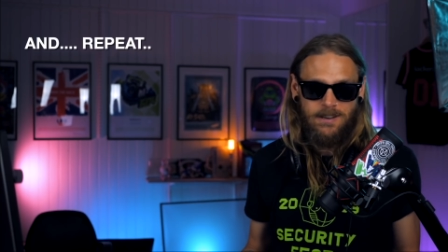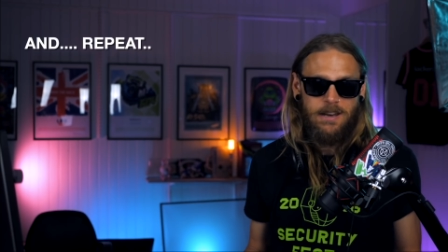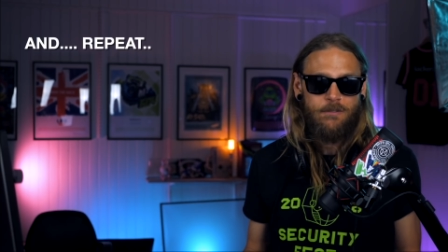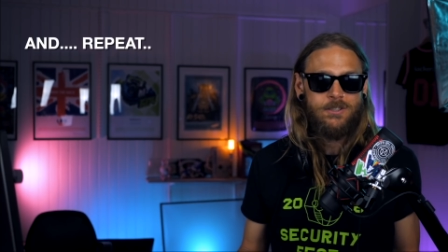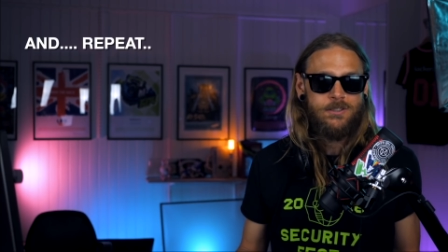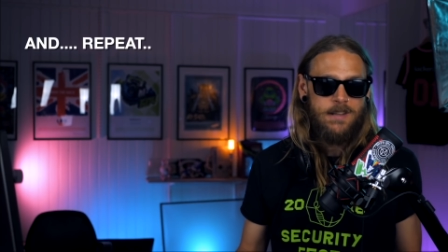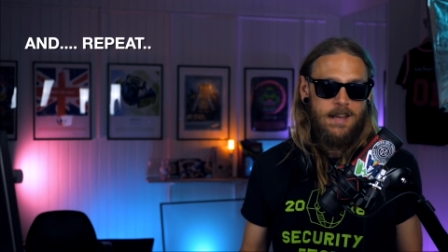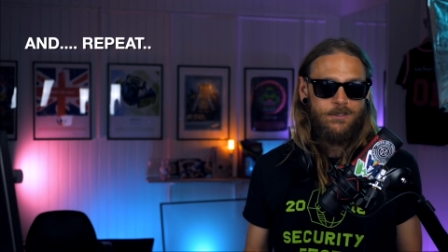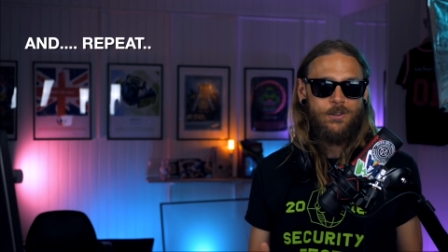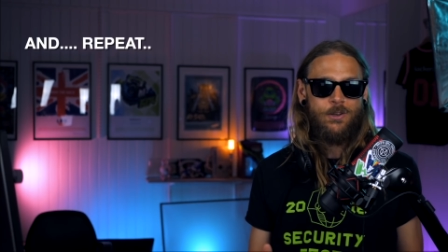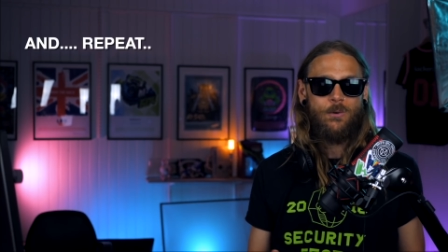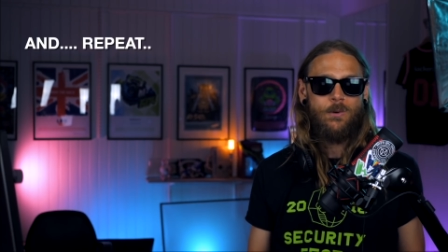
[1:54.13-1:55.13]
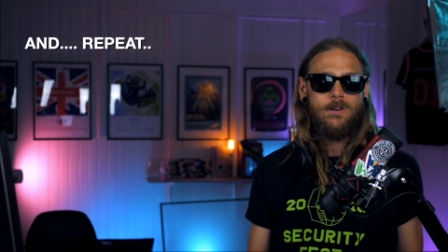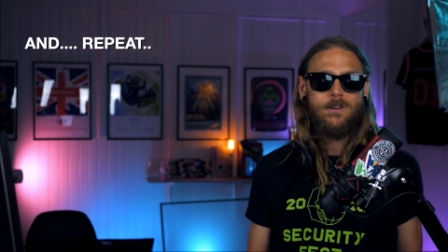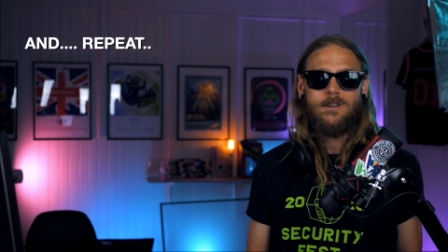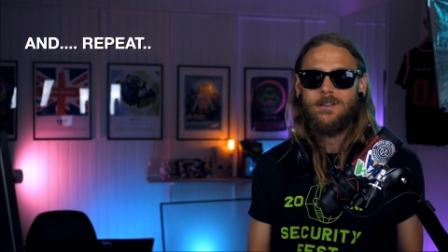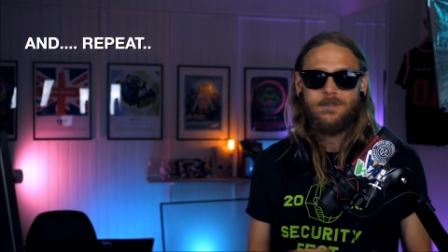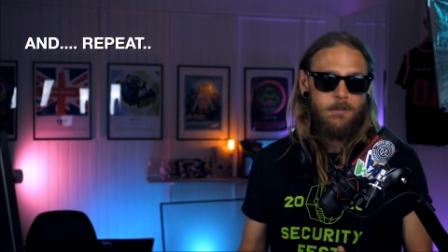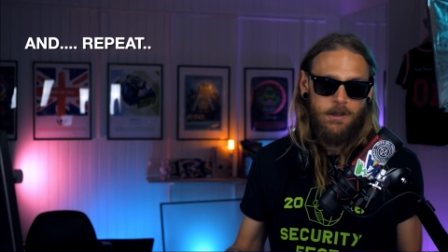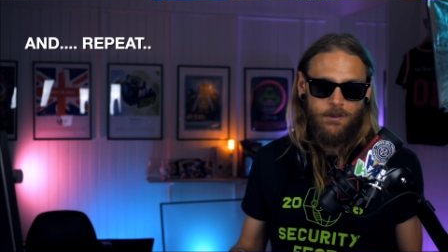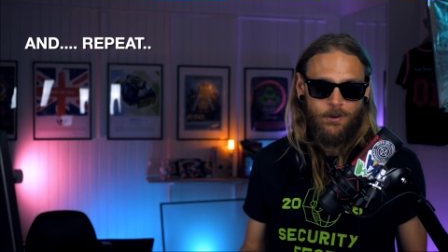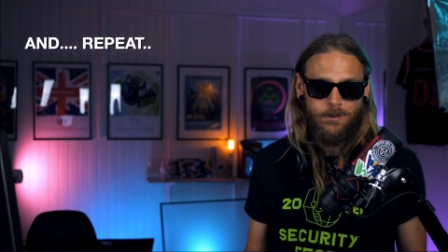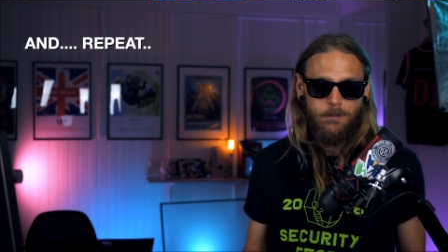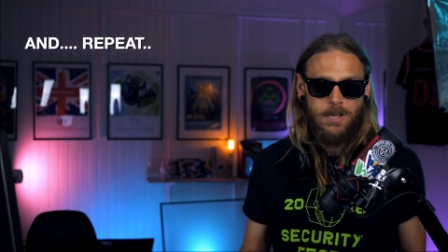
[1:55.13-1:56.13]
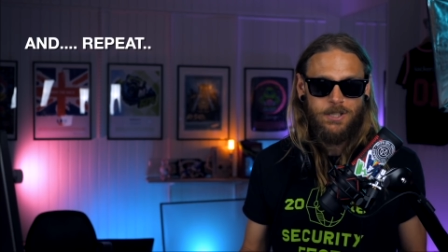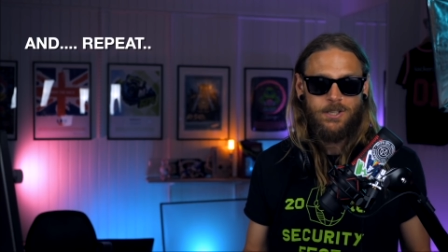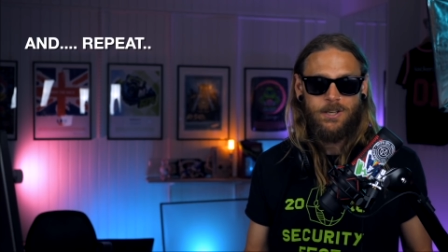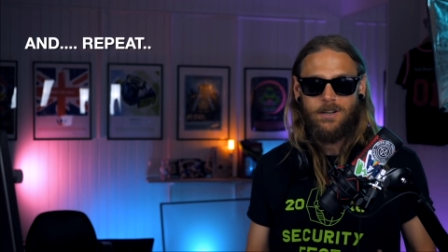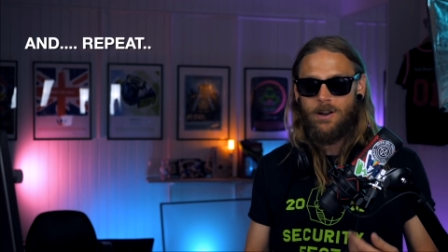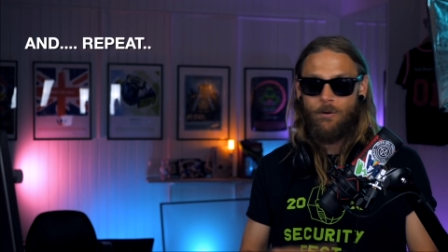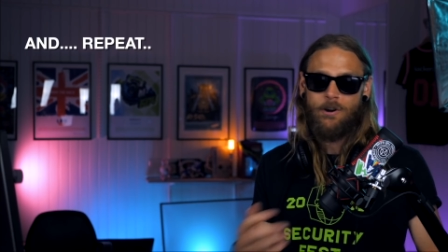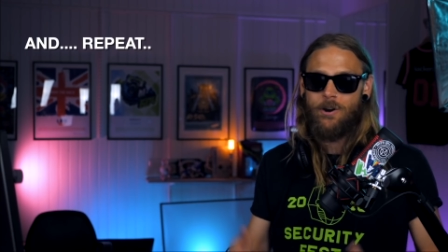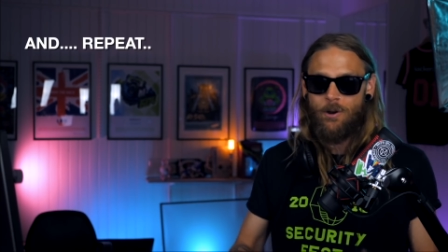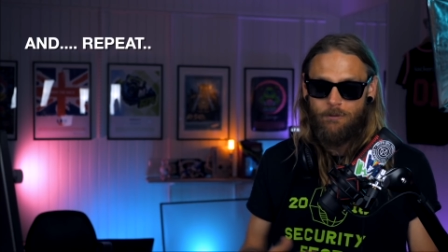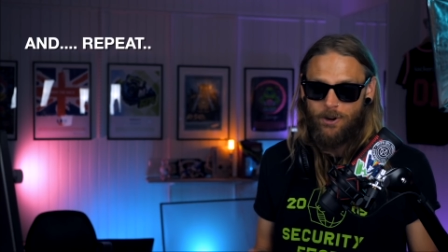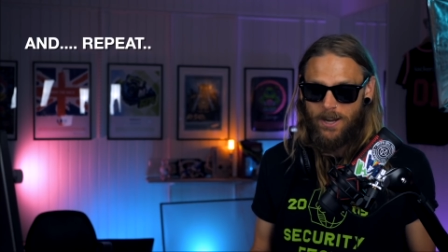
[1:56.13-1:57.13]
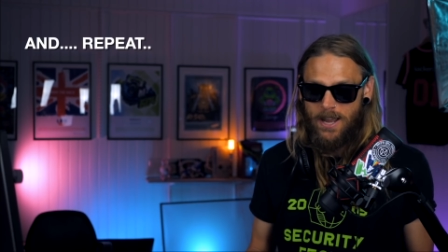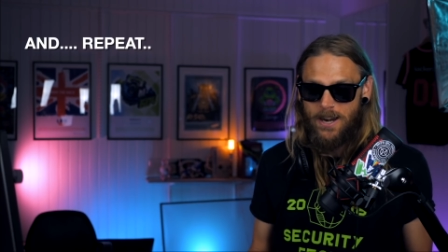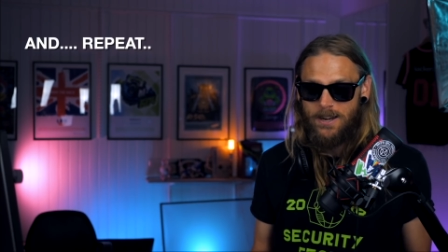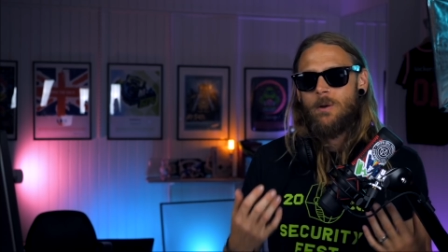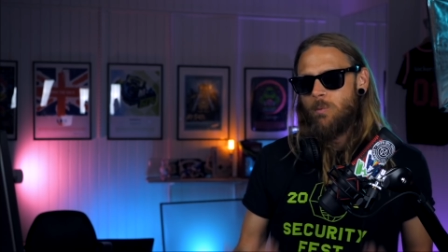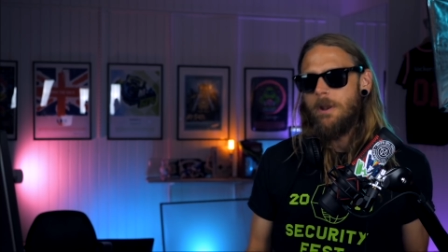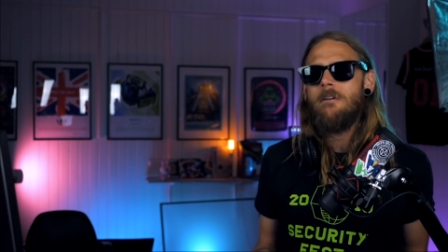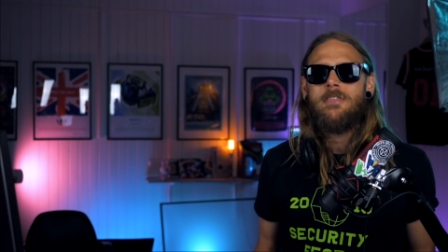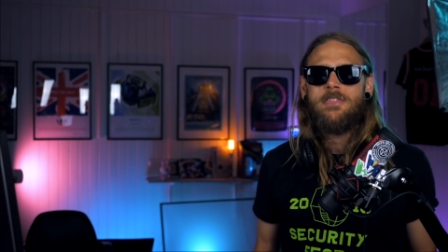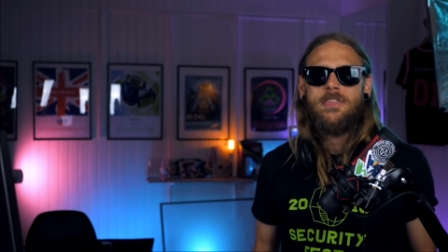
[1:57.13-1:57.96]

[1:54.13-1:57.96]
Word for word: delivers that to you and does some other automation over and over again. And one of the